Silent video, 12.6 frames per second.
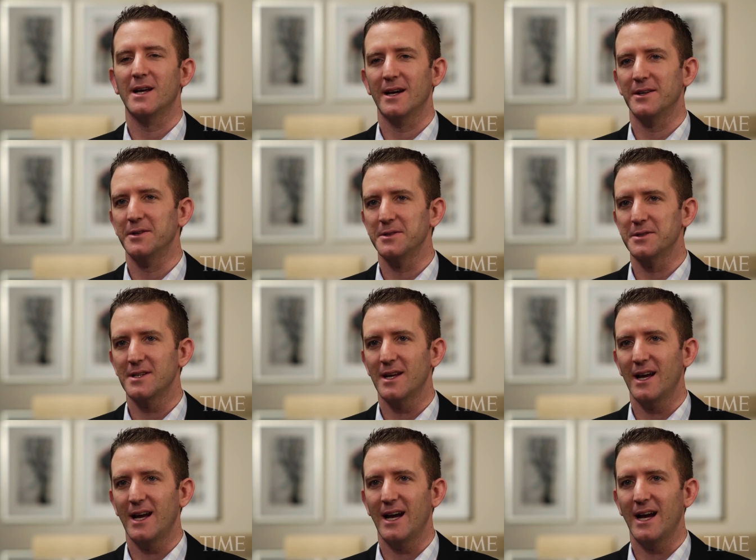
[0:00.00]
diagnosed,
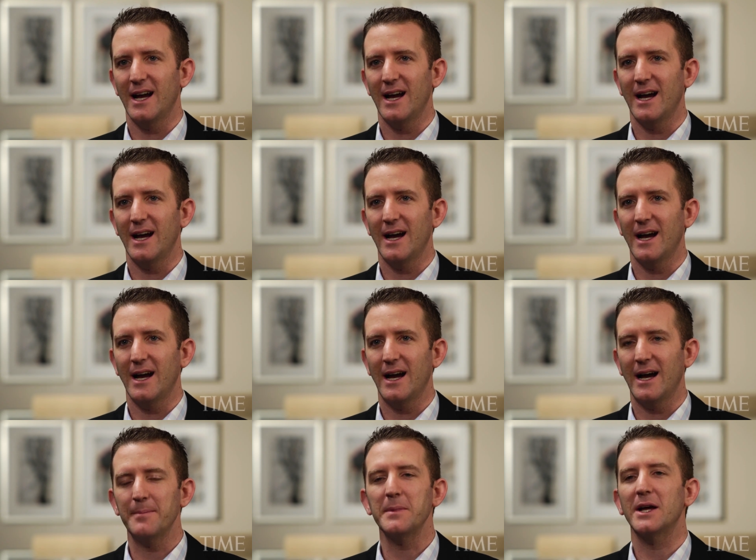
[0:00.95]

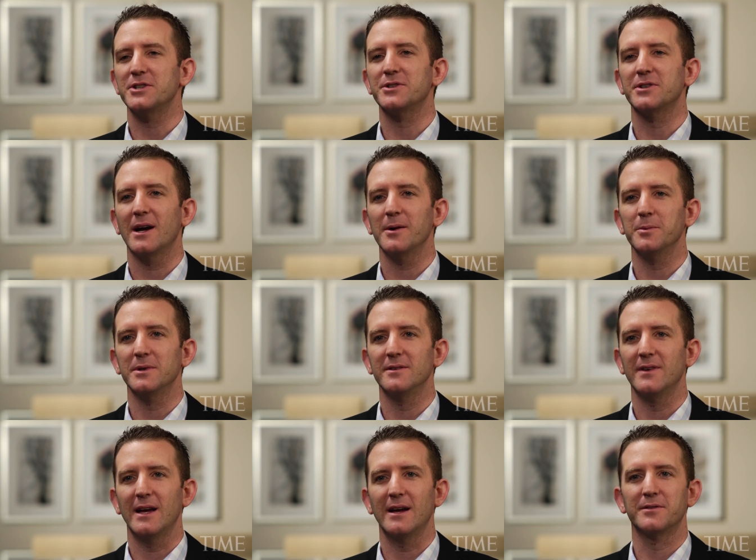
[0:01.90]
I'm not sure I would
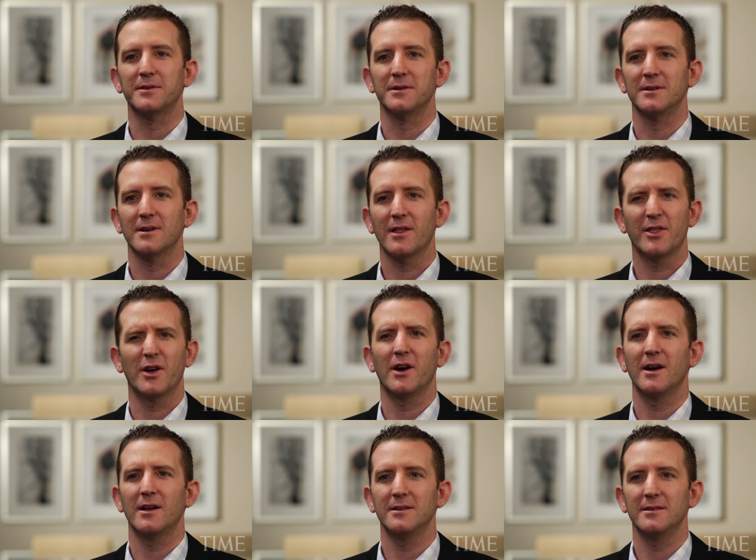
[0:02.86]
have ever
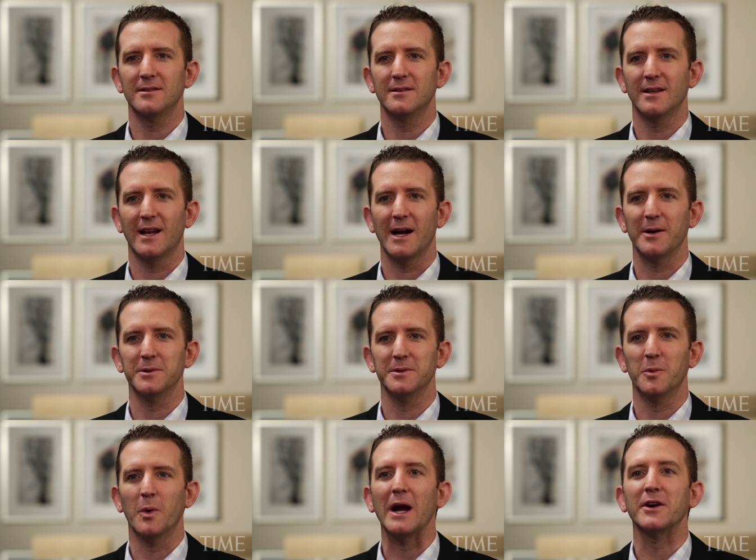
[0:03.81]
thought that I
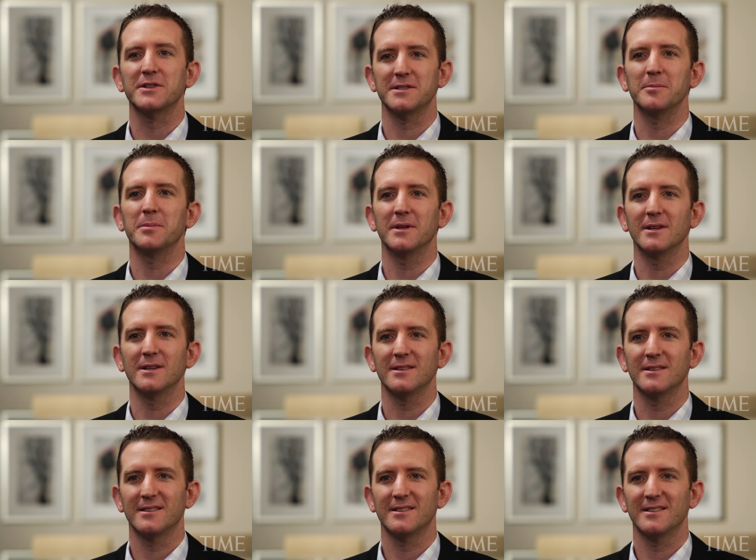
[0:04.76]
would wear something